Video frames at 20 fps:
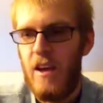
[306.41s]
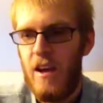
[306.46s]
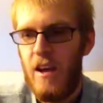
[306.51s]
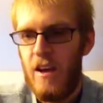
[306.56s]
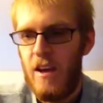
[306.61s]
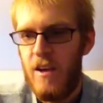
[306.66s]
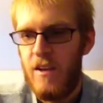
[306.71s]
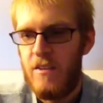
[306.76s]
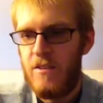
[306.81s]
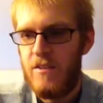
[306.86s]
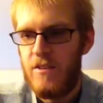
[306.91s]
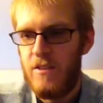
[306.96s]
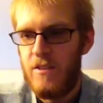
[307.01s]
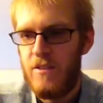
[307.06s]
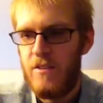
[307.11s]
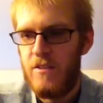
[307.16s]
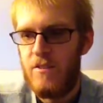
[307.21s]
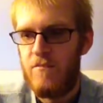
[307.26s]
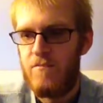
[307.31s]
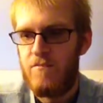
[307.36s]

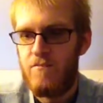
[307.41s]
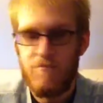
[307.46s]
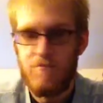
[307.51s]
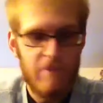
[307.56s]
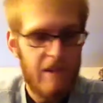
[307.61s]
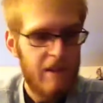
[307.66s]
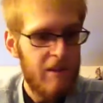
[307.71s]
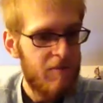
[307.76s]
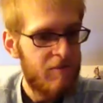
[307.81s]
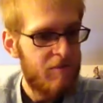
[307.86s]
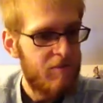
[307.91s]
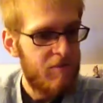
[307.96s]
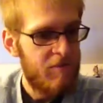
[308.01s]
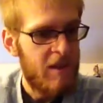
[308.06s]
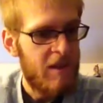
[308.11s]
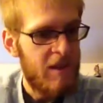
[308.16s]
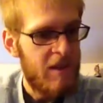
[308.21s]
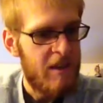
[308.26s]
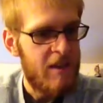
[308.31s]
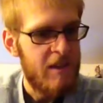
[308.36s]

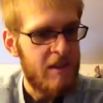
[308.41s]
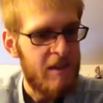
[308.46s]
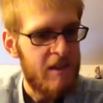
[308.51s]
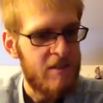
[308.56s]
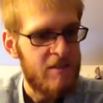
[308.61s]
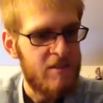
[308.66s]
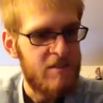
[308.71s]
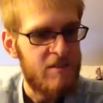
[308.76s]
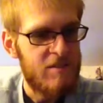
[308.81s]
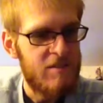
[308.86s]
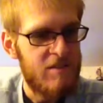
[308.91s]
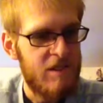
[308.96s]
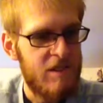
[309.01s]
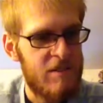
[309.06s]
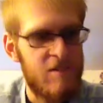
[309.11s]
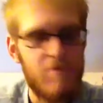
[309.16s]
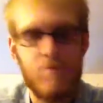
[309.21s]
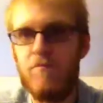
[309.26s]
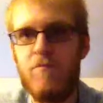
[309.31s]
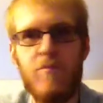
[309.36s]
I guess
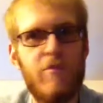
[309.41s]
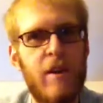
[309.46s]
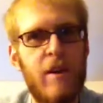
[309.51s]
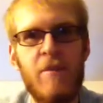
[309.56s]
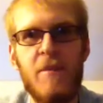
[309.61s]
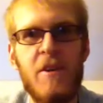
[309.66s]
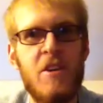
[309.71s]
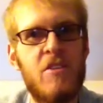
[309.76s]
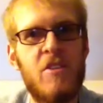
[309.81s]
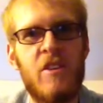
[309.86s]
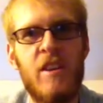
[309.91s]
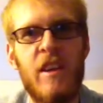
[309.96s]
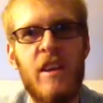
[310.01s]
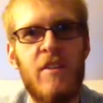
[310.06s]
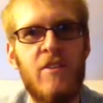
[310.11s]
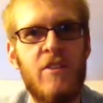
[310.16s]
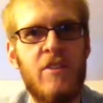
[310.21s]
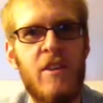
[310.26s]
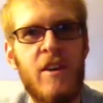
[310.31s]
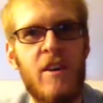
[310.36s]
that's pretty much all I
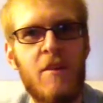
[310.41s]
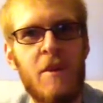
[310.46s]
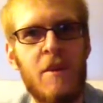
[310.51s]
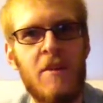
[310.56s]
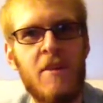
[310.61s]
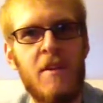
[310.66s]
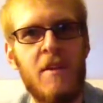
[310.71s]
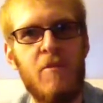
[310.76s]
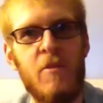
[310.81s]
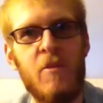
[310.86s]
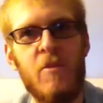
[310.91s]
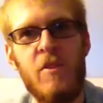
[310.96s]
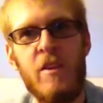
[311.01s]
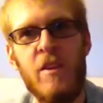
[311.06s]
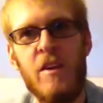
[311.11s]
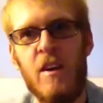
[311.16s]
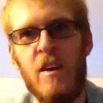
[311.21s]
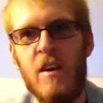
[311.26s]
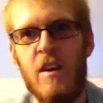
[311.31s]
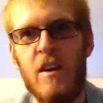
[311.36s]
have to talk about that
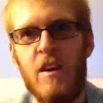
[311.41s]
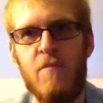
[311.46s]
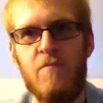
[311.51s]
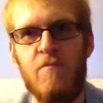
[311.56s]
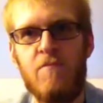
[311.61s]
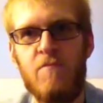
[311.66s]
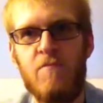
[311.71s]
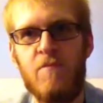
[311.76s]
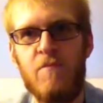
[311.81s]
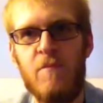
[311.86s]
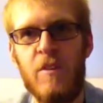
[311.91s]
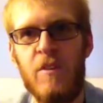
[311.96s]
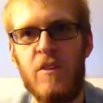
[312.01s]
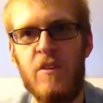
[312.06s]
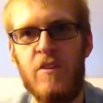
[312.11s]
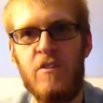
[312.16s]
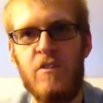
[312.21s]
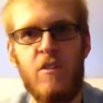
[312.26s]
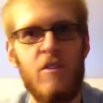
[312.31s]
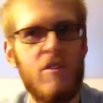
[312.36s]
movie.
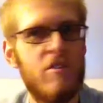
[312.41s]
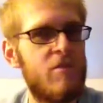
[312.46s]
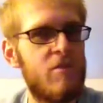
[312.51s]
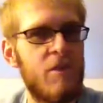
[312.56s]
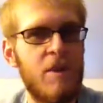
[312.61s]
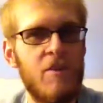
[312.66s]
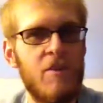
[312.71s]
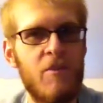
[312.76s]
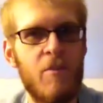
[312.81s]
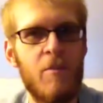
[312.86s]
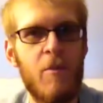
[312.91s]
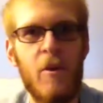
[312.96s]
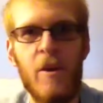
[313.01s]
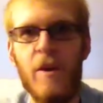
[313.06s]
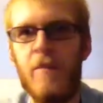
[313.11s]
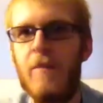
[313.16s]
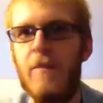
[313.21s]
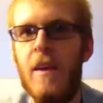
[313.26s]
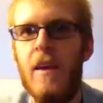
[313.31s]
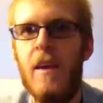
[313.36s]
Very short, sweet, to the
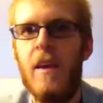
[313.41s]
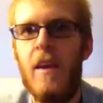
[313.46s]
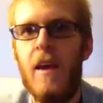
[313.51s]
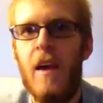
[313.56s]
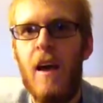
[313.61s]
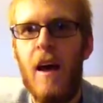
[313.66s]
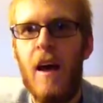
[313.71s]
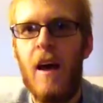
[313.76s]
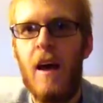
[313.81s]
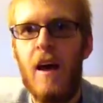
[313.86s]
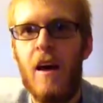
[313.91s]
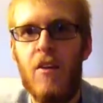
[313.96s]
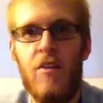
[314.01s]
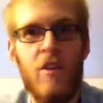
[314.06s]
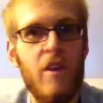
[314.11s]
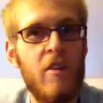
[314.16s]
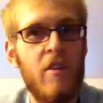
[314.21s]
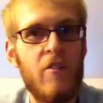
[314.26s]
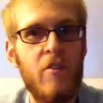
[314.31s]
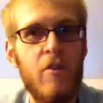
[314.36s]
point.
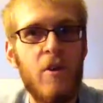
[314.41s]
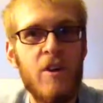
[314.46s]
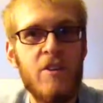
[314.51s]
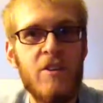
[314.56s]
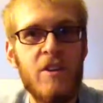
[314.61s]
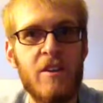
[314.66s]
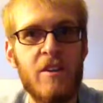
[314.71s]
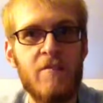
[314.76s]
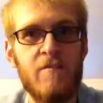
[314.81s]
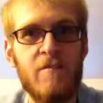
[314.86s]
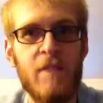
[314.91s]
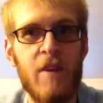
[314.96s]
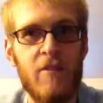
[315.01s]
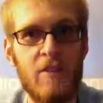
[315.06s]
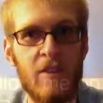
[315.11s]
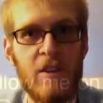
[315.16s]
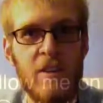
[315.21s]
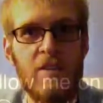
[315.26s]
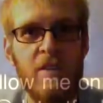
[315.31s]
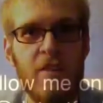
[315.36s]
Thank you for watching. Have
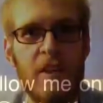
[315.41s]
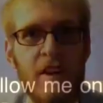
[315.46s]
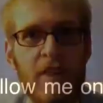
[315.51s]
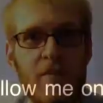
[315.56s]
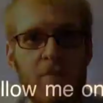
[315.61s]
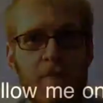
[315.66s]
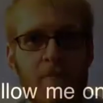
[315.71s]
a nice day.